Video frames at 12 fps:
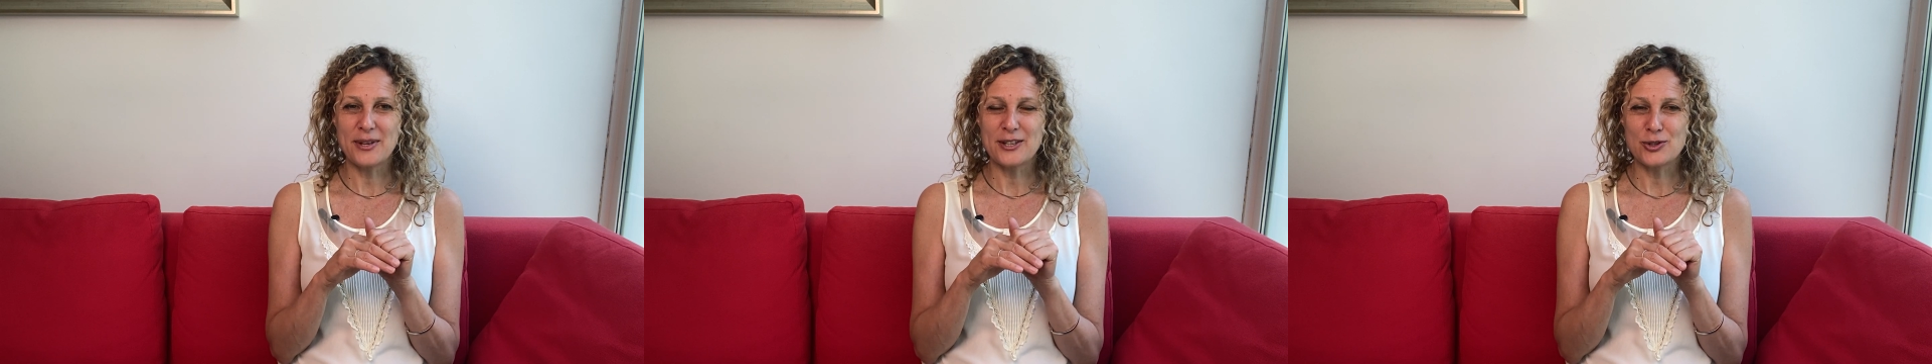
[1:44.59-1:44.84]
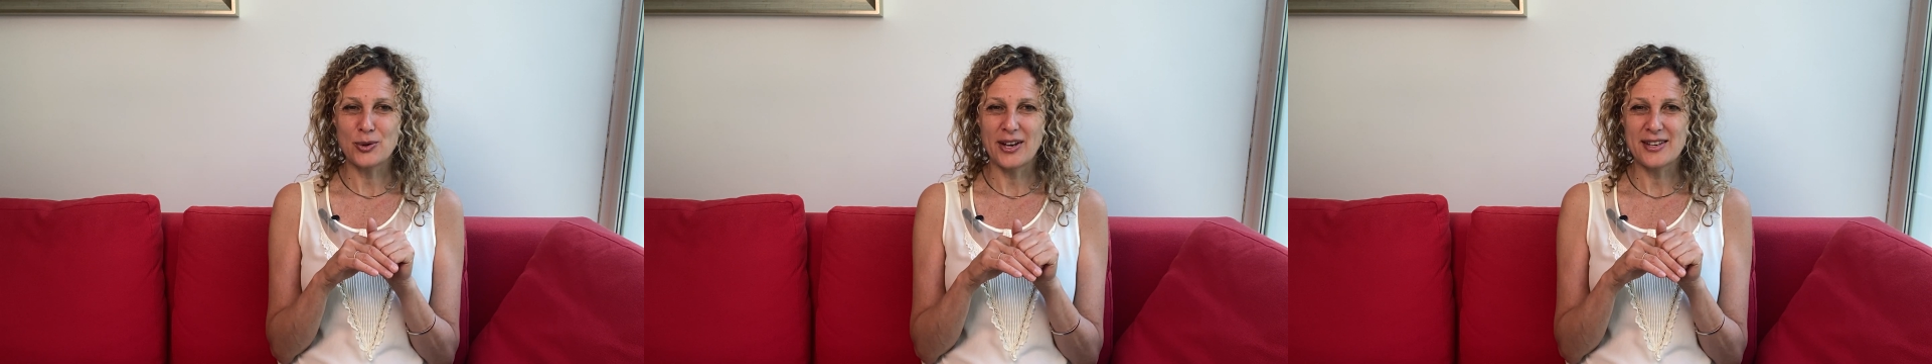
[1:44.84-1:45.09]

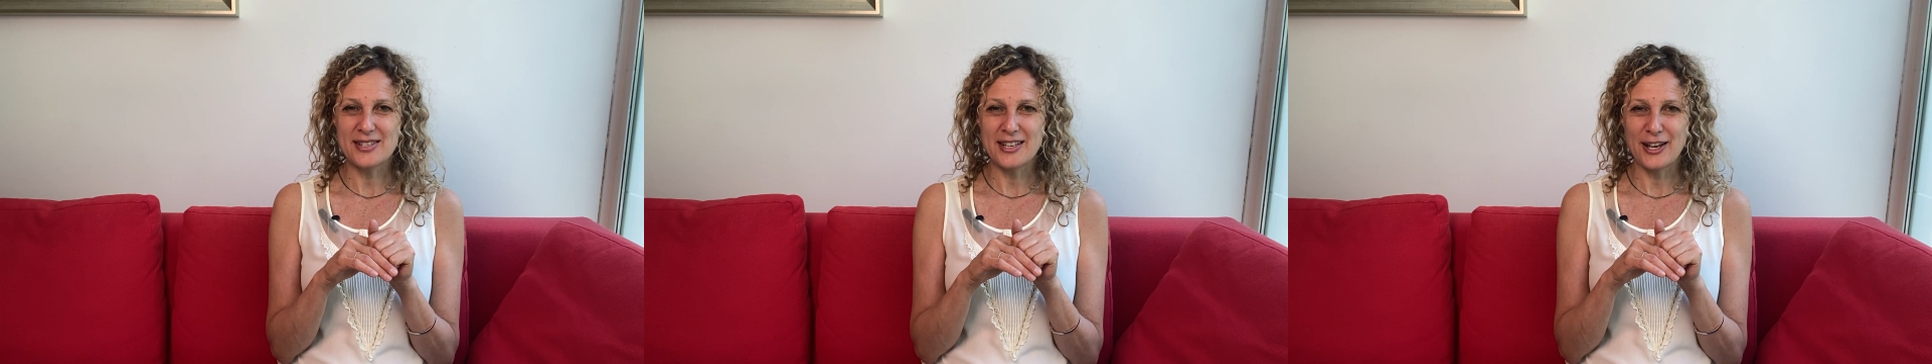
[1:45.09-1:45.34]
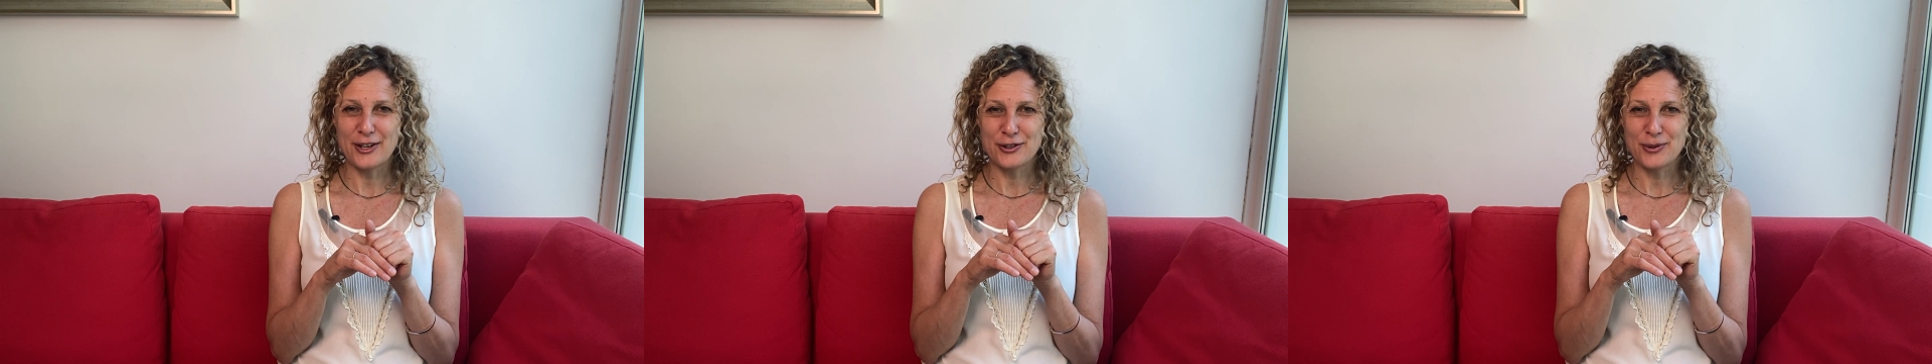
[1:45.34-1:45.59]
into S
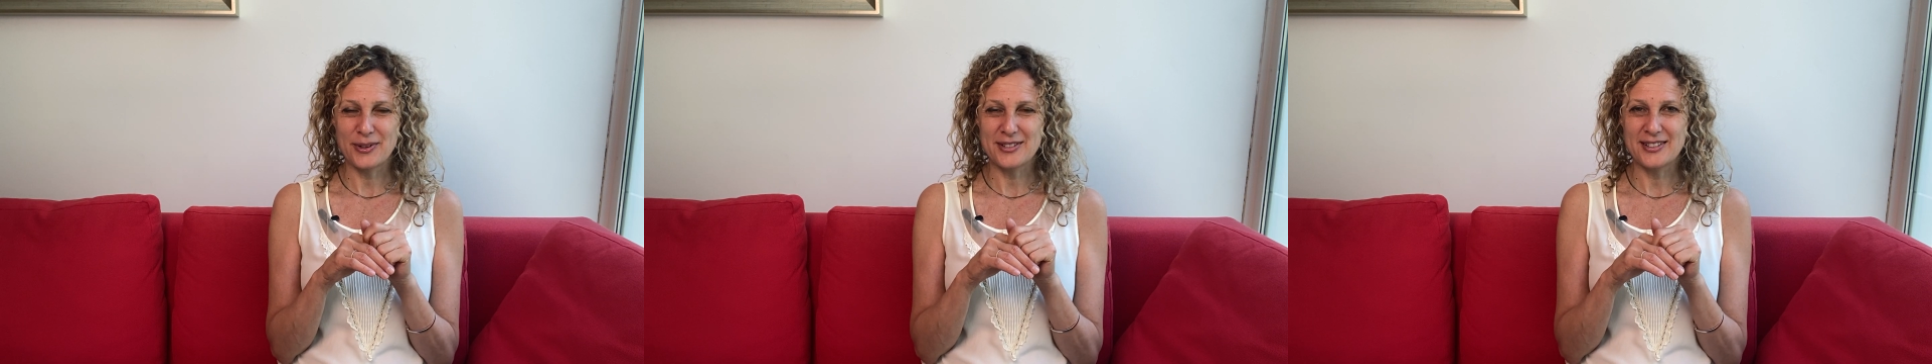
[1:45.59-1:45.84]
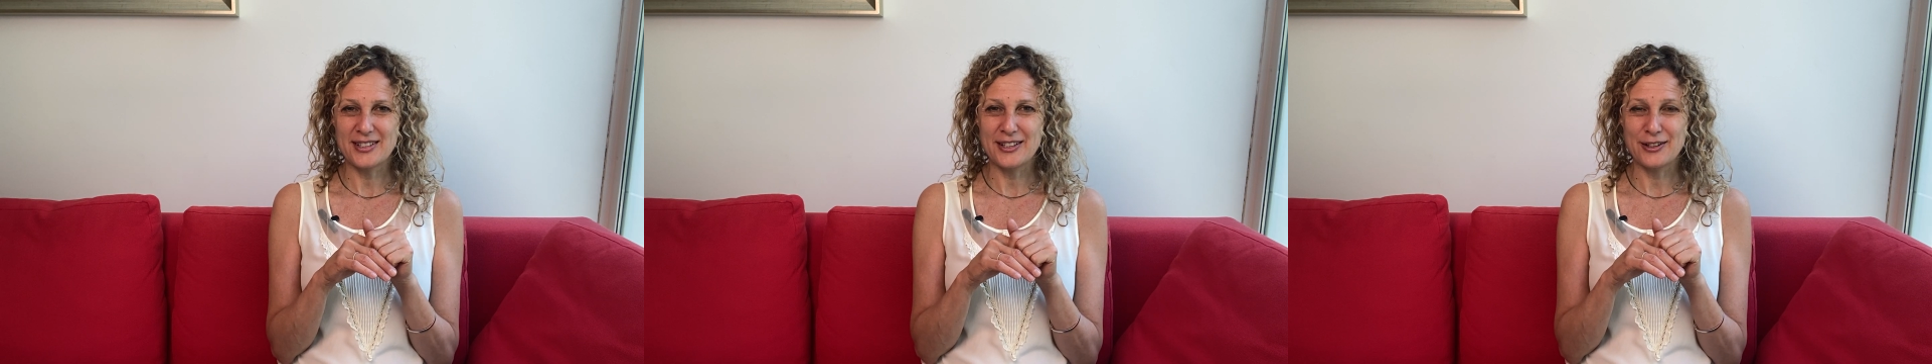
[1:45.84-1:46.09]
E L
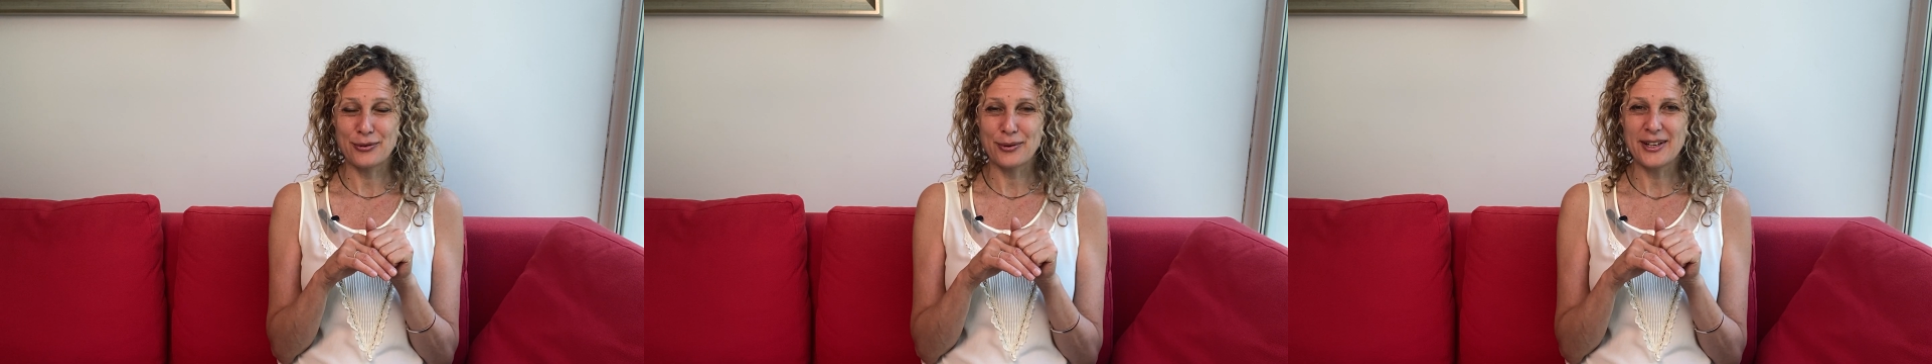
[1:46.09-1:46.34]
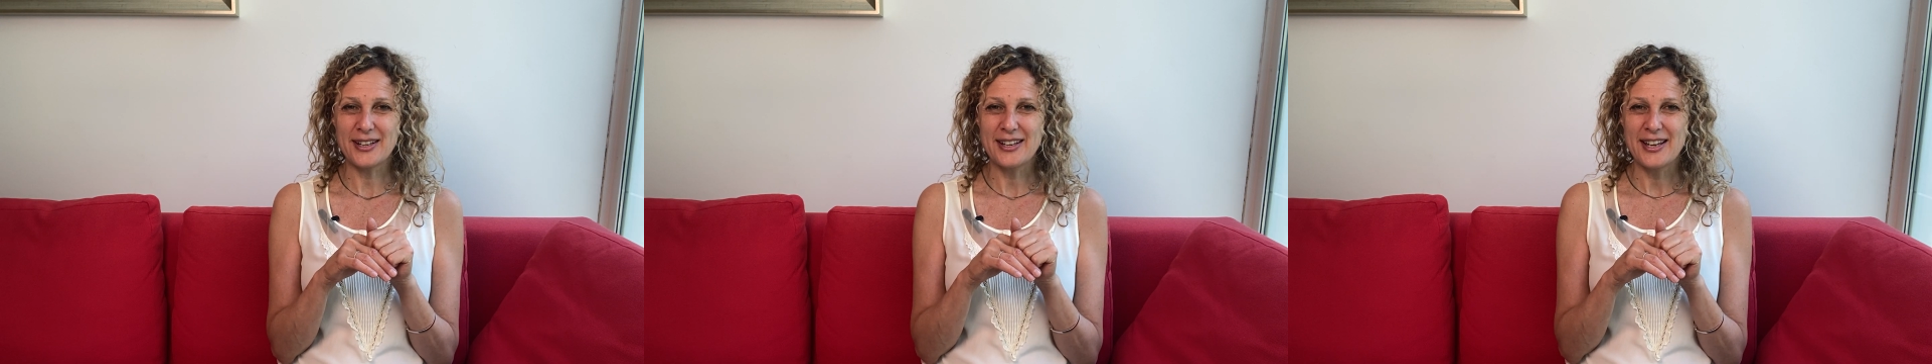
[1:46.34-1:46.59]

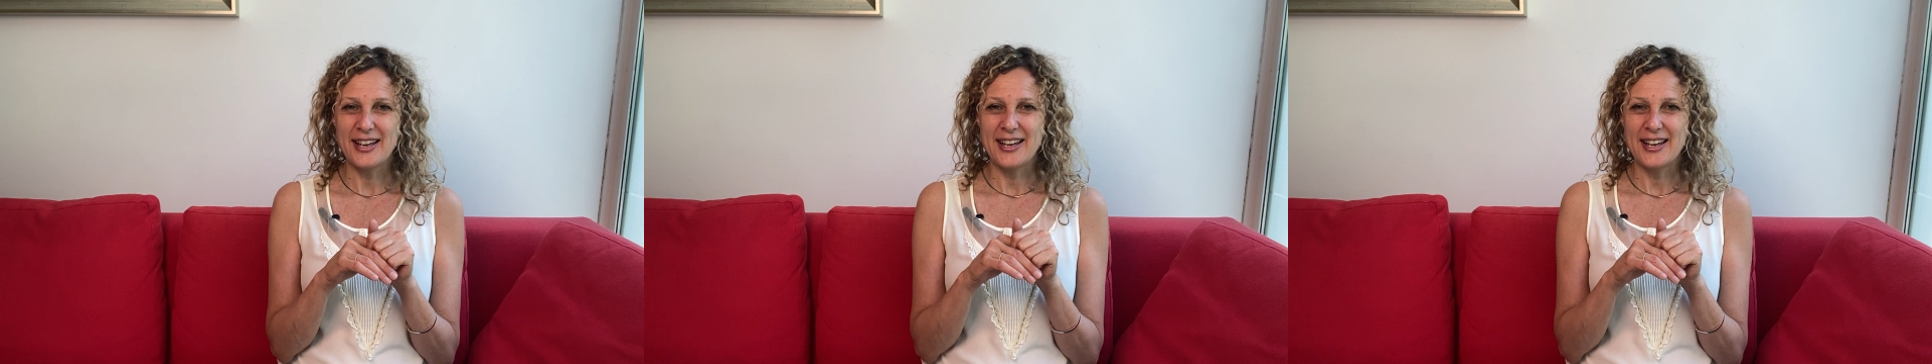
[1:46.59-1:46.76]
twenty-three.